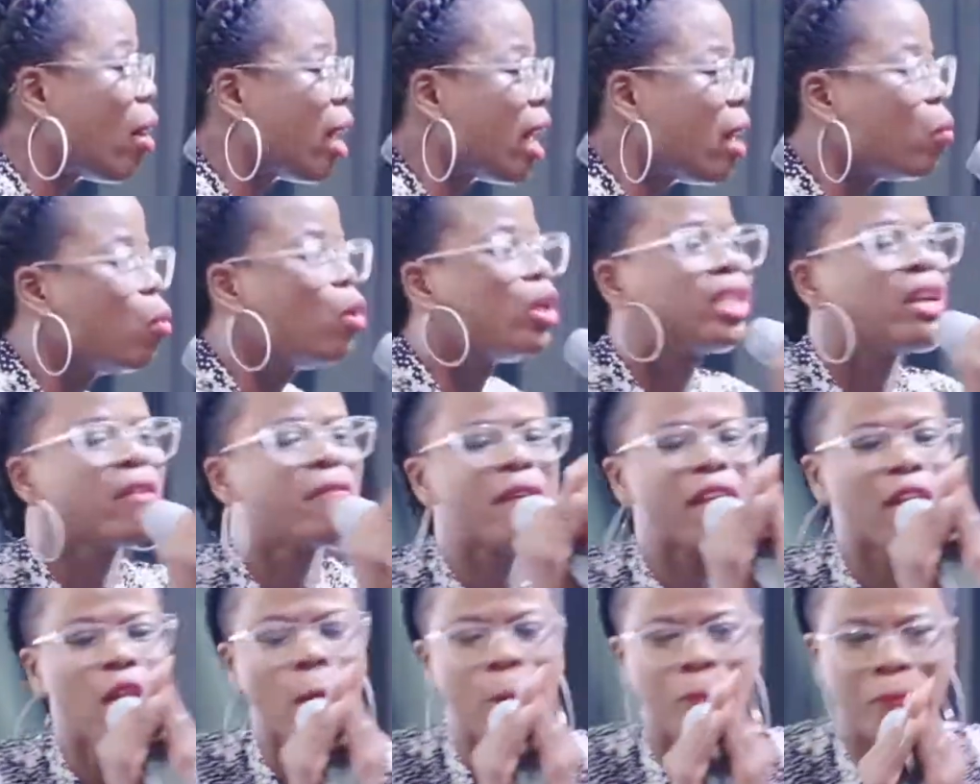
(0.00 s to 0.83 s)
him, will
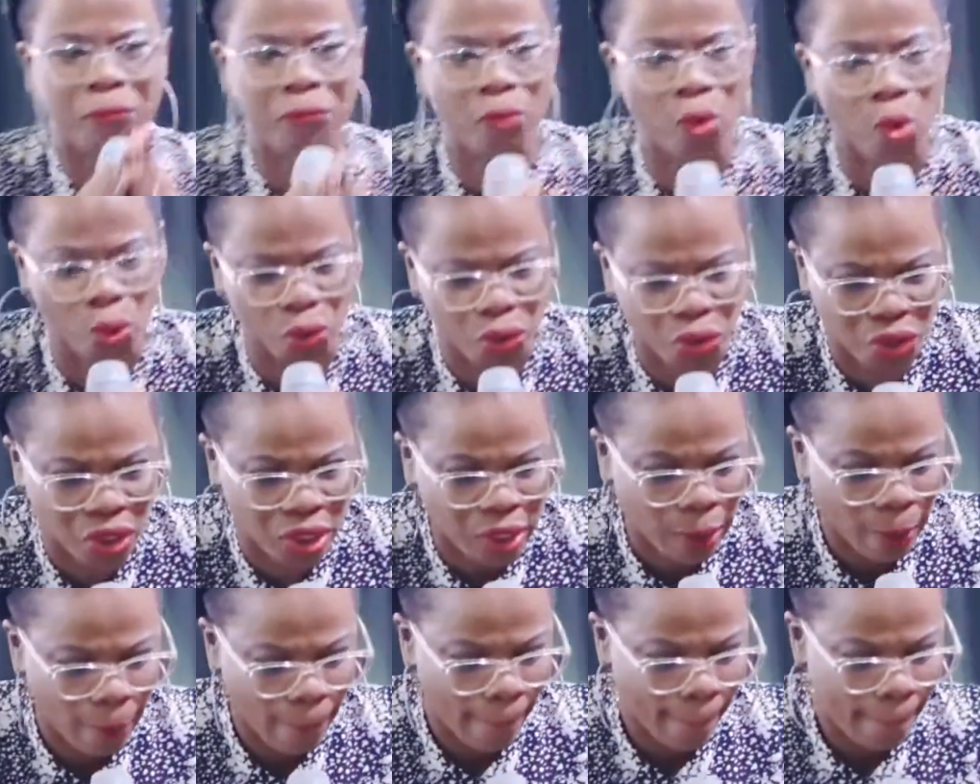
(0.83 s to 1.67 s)
develop fruit.
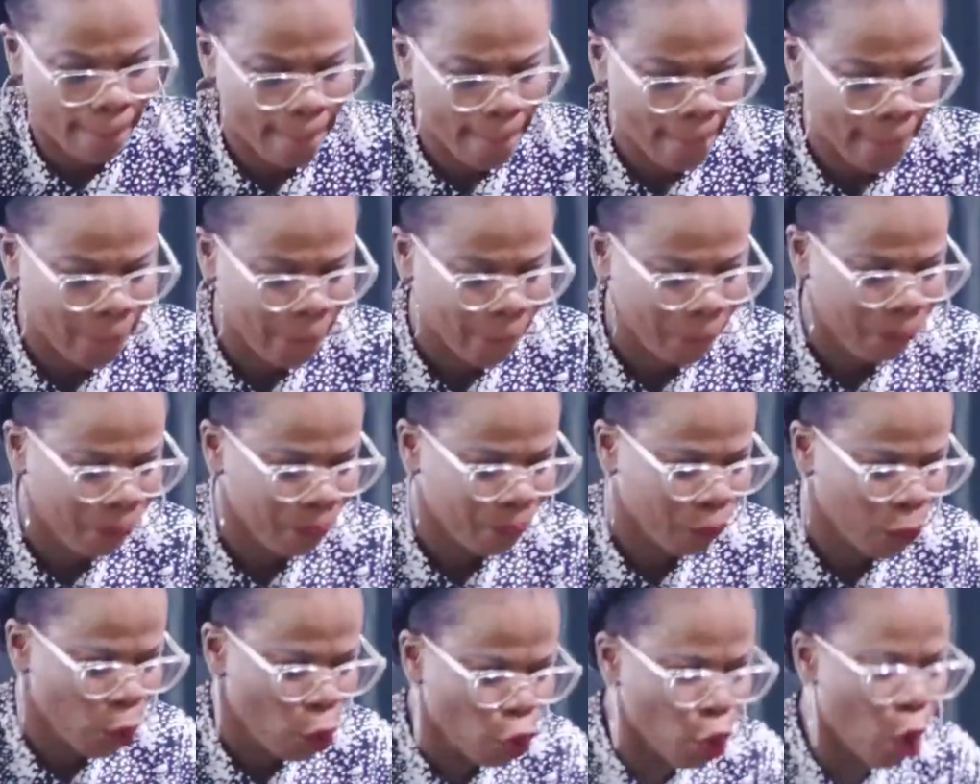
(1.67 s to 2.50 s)

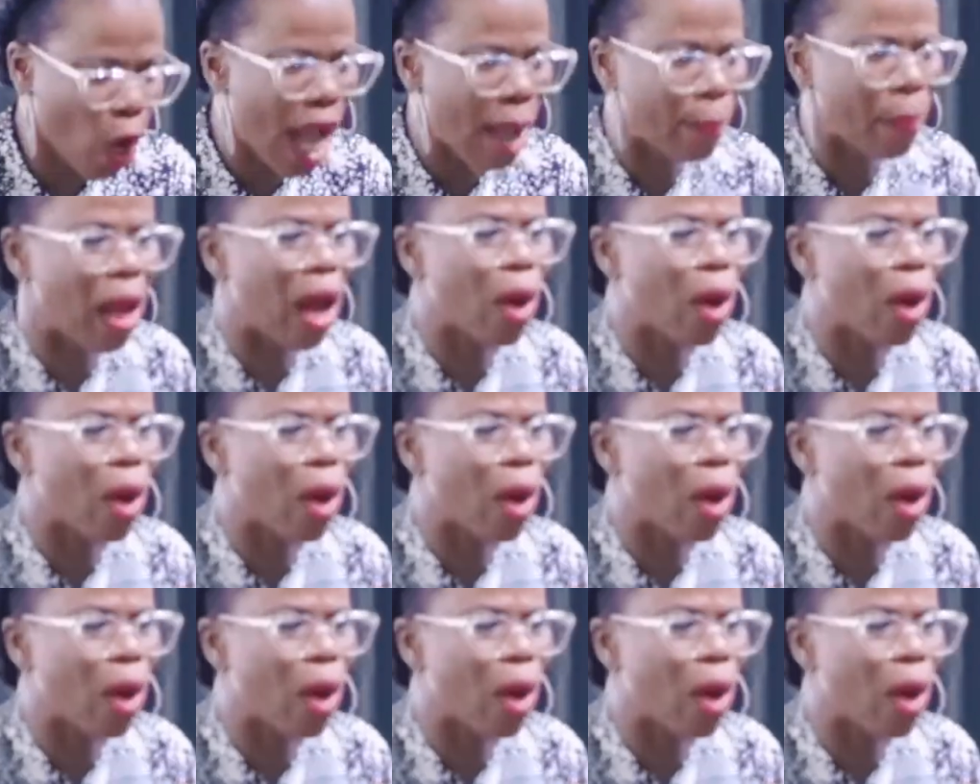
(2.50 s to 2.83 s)
So I'm